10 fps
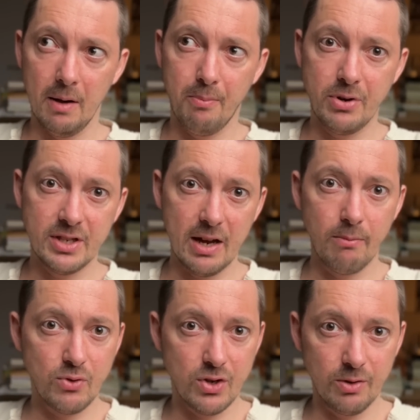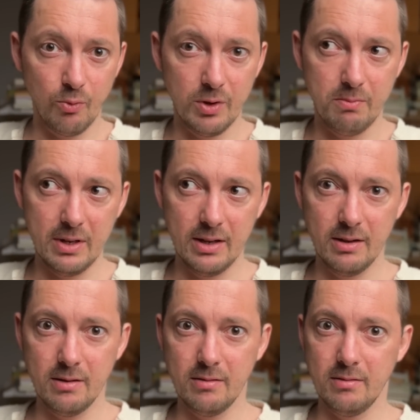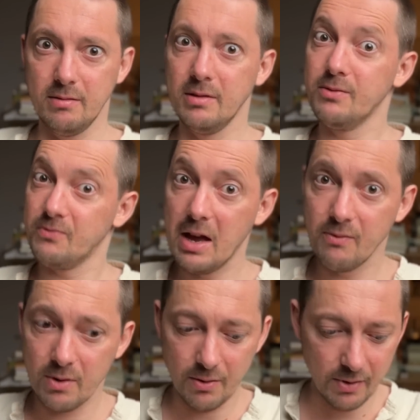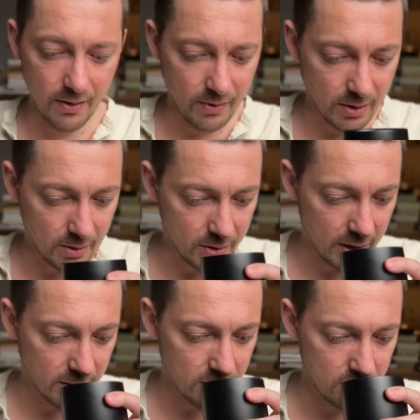presumption would be in favor of giving Ukraine